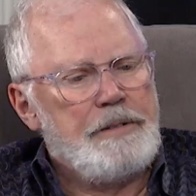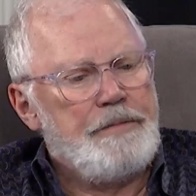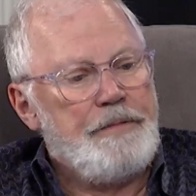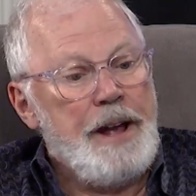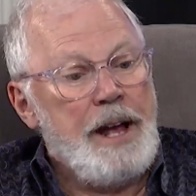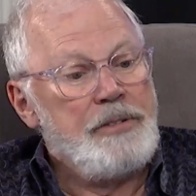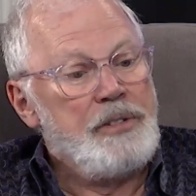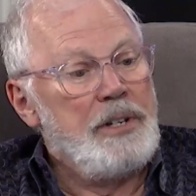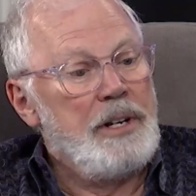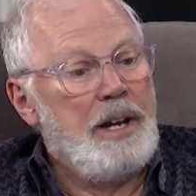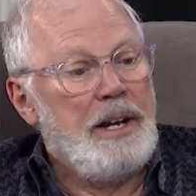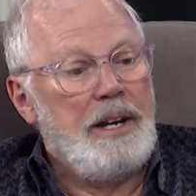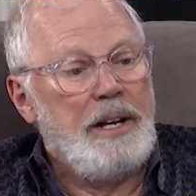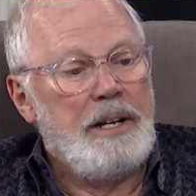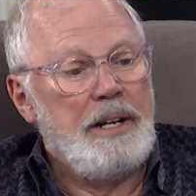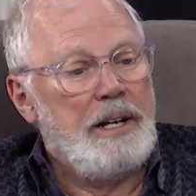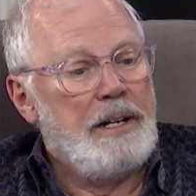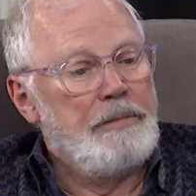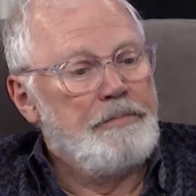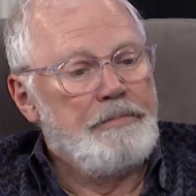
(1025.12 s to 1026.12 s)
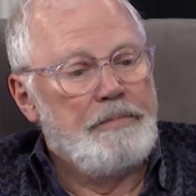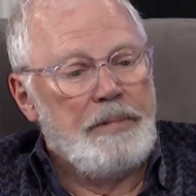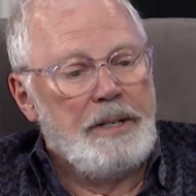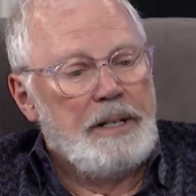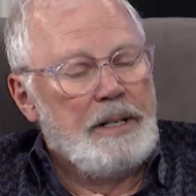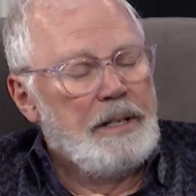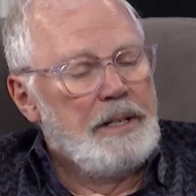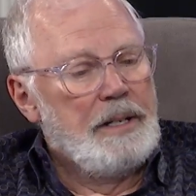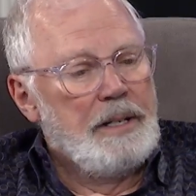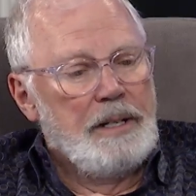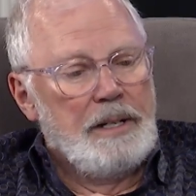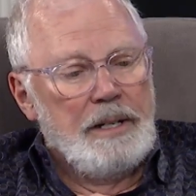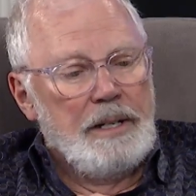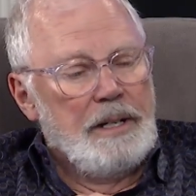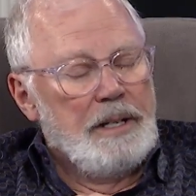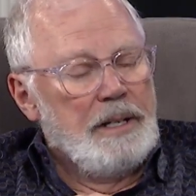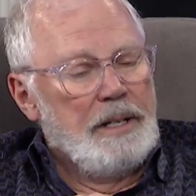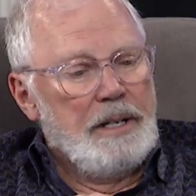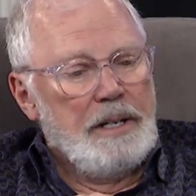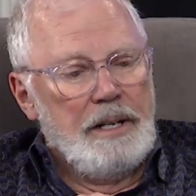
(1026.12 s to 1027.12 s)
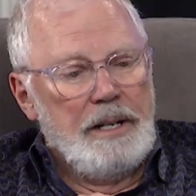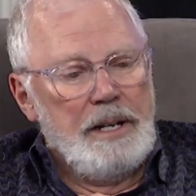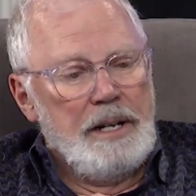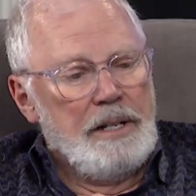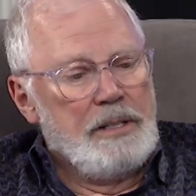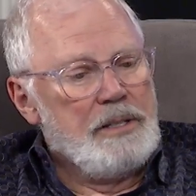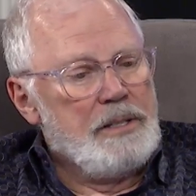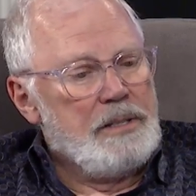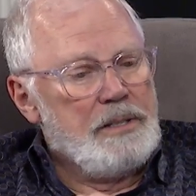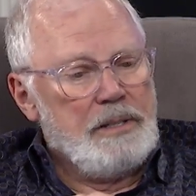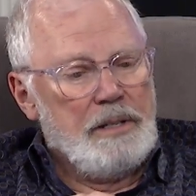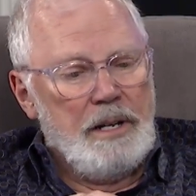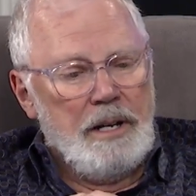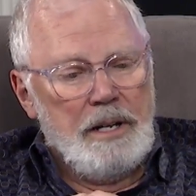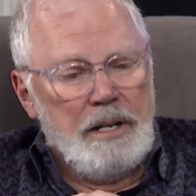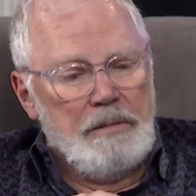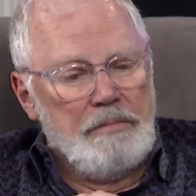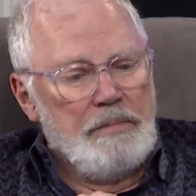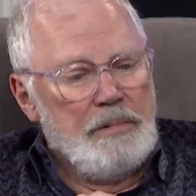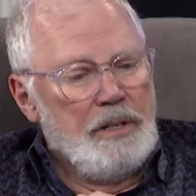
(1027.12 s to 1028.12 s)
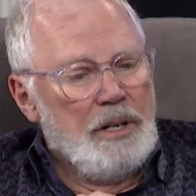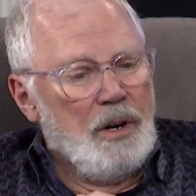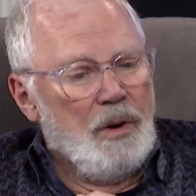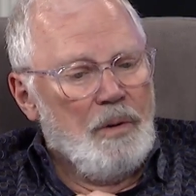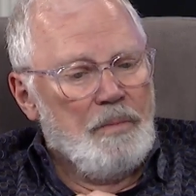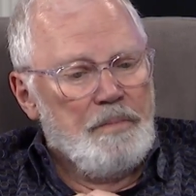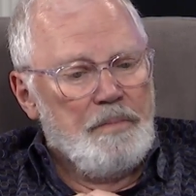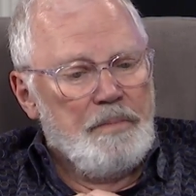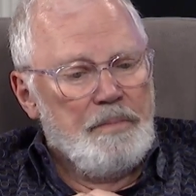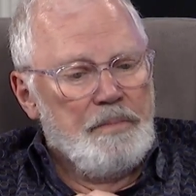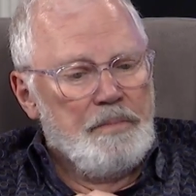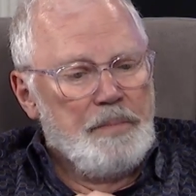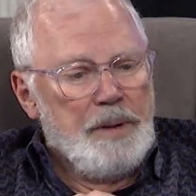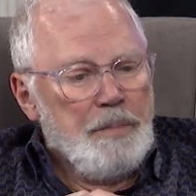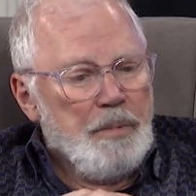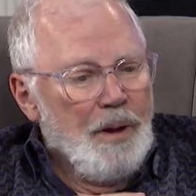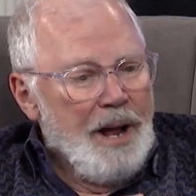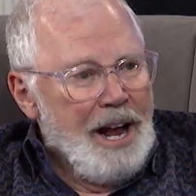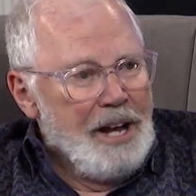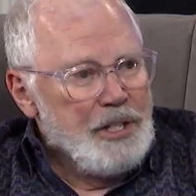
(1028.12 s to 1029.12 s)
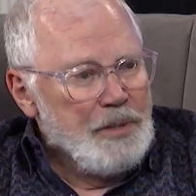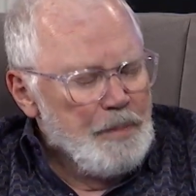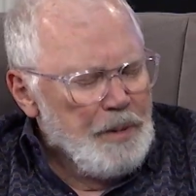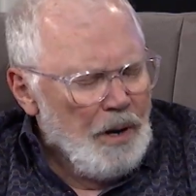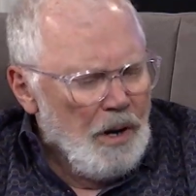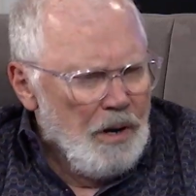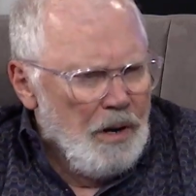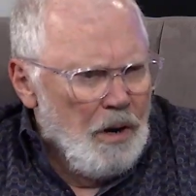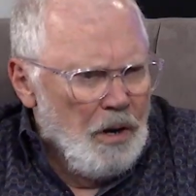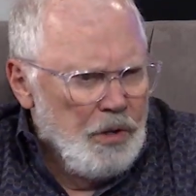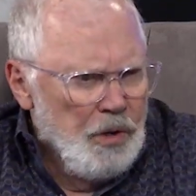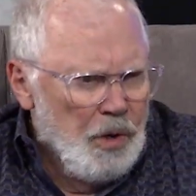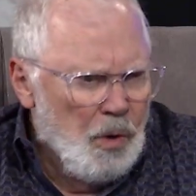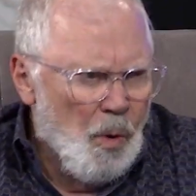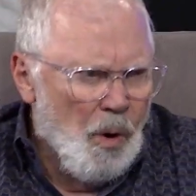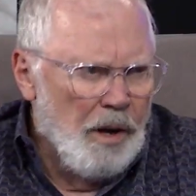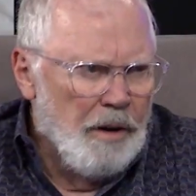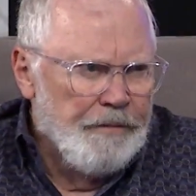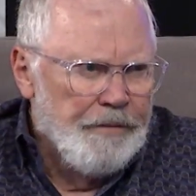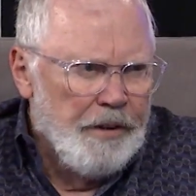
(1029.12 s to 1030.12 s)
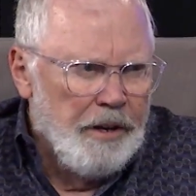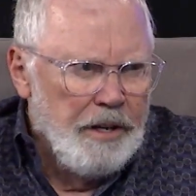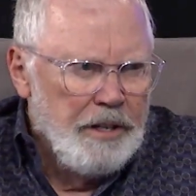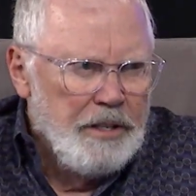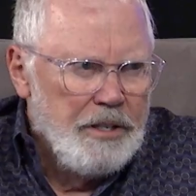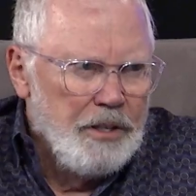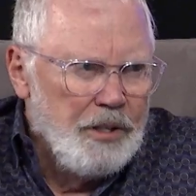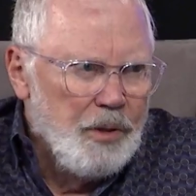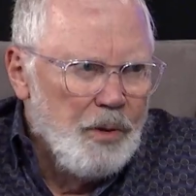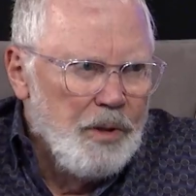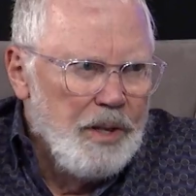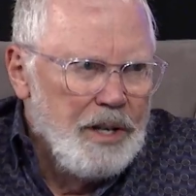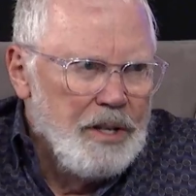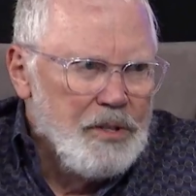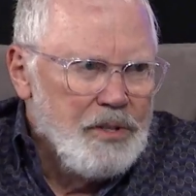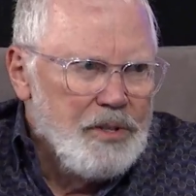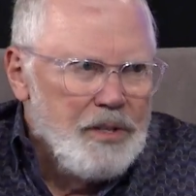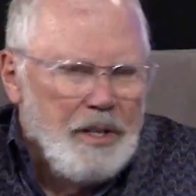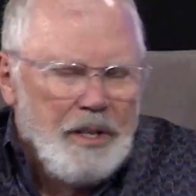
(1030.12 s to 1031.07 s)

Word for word: it's fascinating. I, it's, uh, you know, people ask me, are, are you qualified to do this?